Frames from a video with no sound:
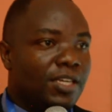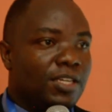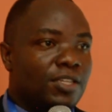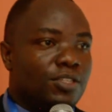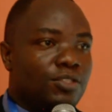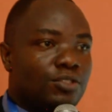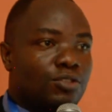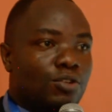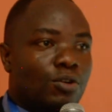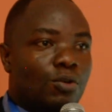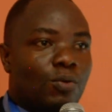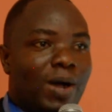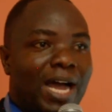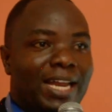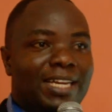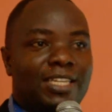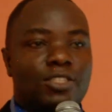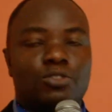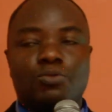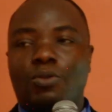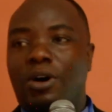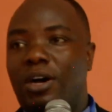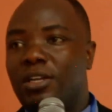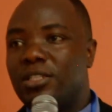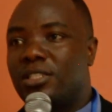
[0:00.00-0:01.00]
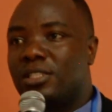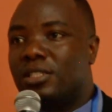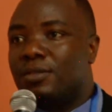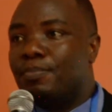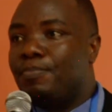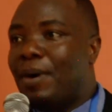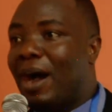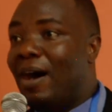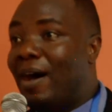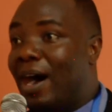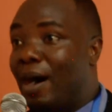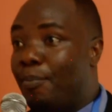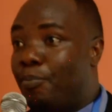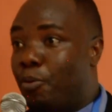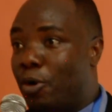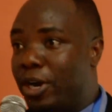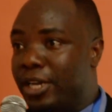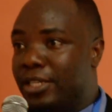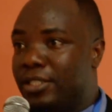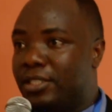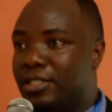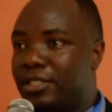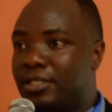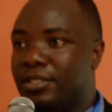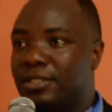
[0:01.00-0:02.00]
So when it was
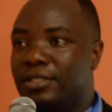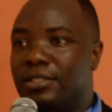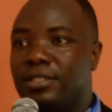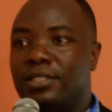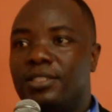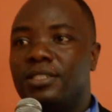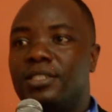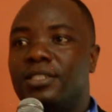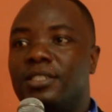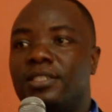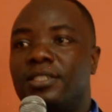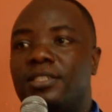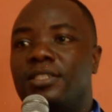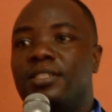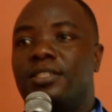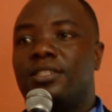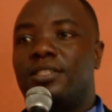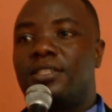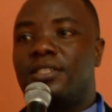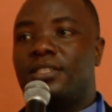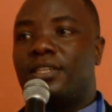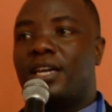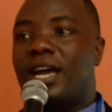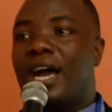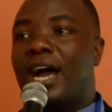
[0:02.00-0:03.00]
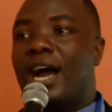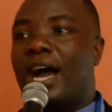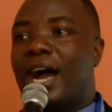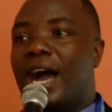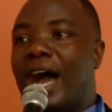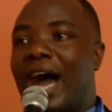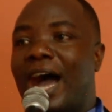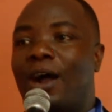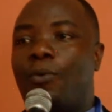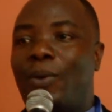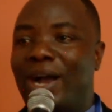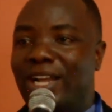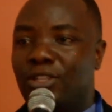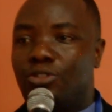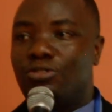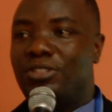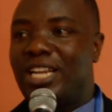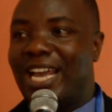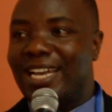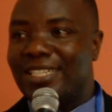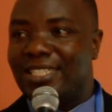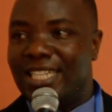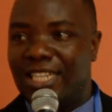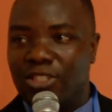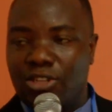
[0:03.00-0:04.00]
PowerPoint, I went to the
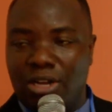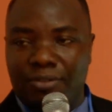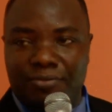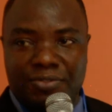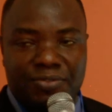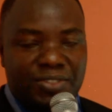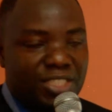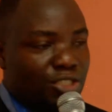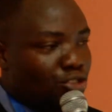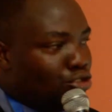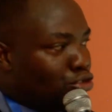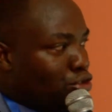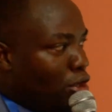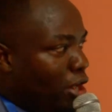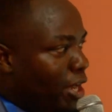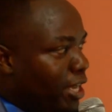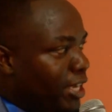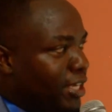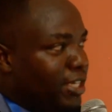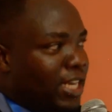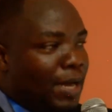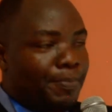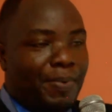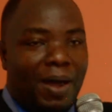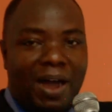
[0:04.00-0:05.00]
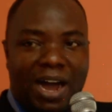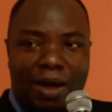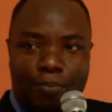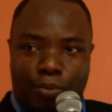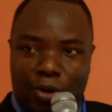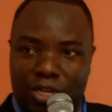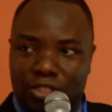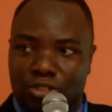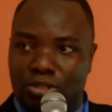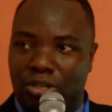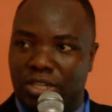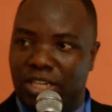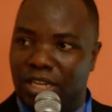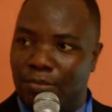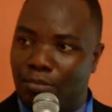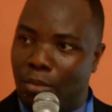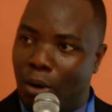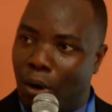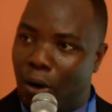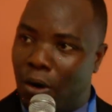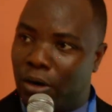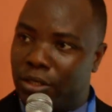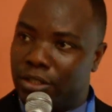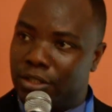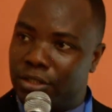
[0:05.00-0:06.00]
extent of even drawing the PowerPoint on the
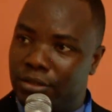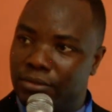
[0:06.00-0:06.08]
board.